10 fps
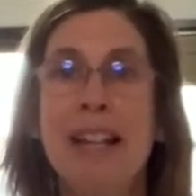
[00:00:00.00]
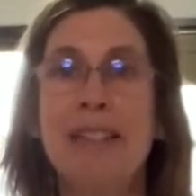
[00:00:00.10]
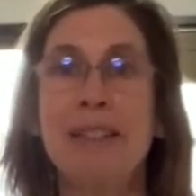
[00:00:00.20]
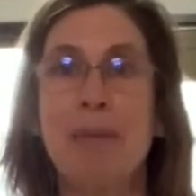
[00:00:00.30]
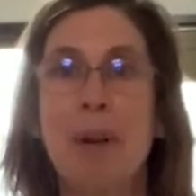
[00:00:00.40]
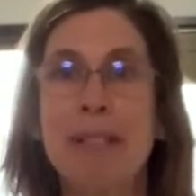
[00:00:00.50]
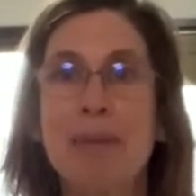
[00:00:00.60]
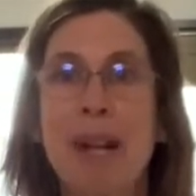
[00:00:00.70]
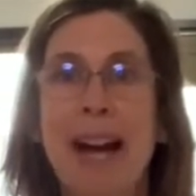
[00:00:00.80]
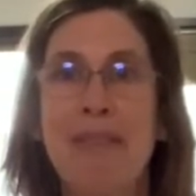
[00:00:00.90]
So once
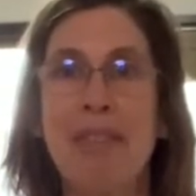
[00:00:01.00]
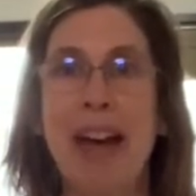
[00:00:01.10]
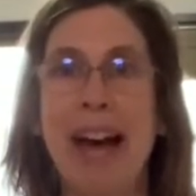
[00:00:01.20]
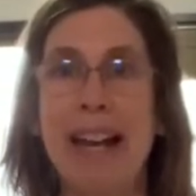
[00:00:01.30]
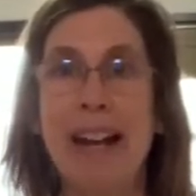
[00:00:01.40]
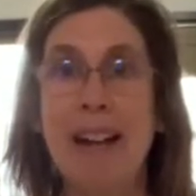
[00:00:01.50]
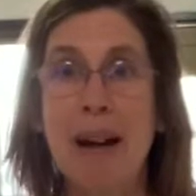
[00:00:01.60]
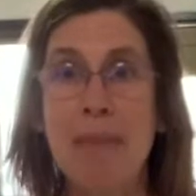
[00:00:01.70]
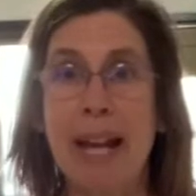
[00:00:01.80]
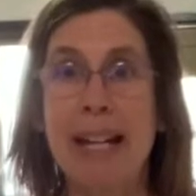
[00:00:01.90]
we have that
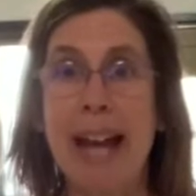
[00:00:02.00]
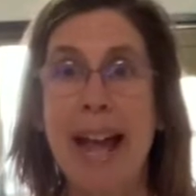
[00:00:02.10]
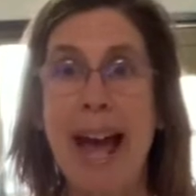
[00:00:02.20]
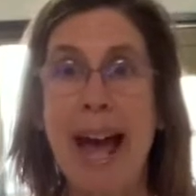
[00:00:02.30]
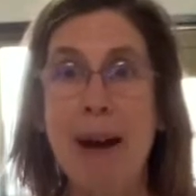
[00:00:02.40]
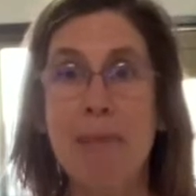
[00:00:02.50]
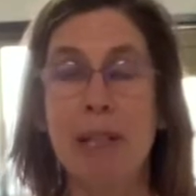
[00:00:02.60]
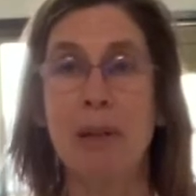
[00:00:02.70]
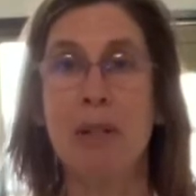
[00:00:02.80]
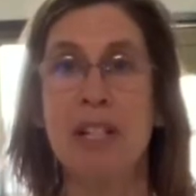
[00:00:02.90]
command, I am the
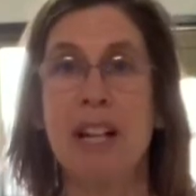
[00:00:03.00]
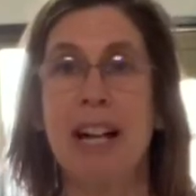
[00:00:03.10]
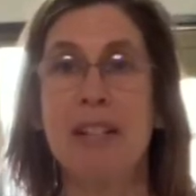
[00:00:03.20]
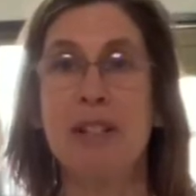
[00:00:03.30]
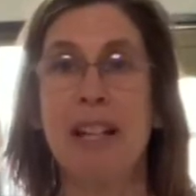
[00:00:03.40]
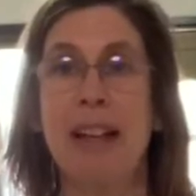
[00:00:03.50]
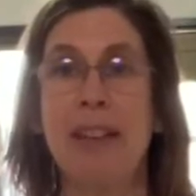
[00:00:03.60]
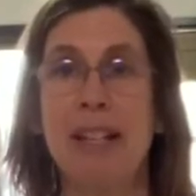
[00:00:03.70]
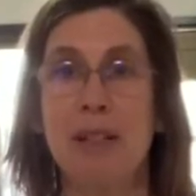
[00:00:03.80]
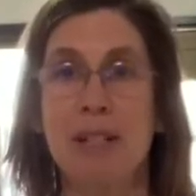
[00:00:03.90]
Lord your God, and
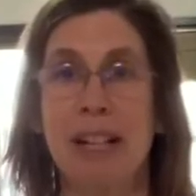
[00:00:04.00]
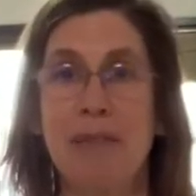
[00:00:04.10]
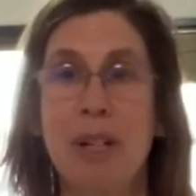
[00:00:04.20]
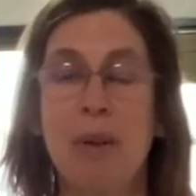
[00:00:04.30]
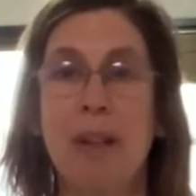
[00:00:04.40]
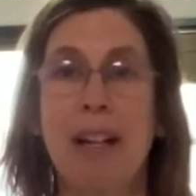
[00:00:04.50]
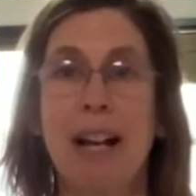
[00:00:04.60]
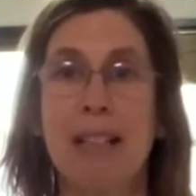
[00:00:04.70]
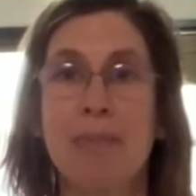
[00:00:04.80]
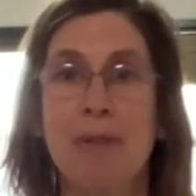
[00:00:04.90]
then you shall have no other
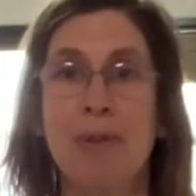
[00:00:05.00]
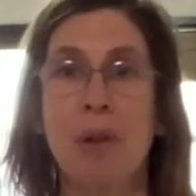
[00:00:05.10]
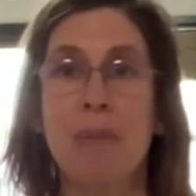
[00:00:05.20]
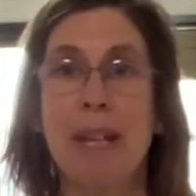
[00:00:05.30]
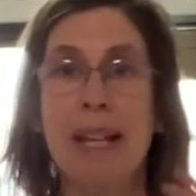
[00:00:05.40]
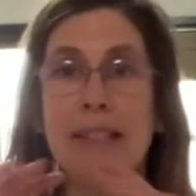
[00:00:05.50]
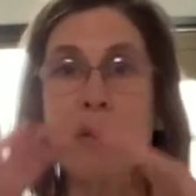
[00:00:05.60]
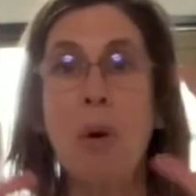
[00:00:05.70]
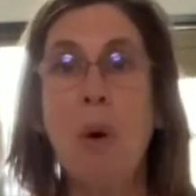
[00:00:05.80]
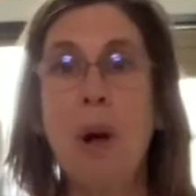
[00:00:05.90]
gods before me, it's
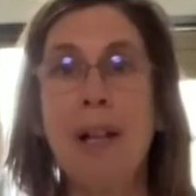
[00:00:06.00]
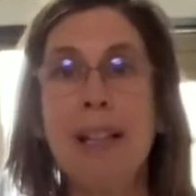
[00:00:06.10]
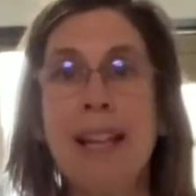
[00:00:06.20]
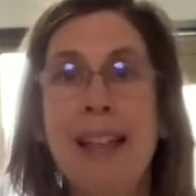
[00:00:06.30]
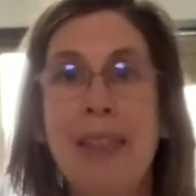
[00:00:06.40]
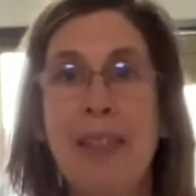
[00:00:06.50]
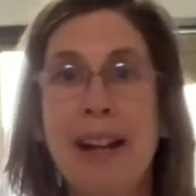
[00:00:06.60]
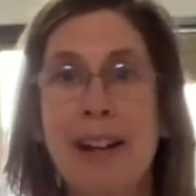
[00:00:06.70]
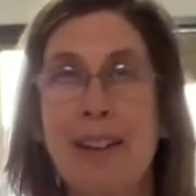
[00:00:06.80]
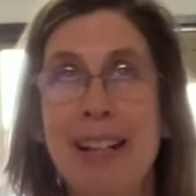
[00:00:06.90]
all
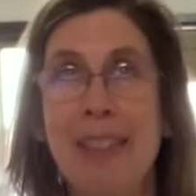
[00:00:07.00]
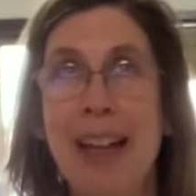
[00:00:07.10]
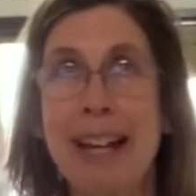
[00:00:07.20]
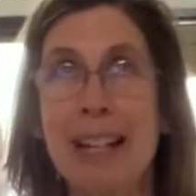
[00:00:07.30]
there in that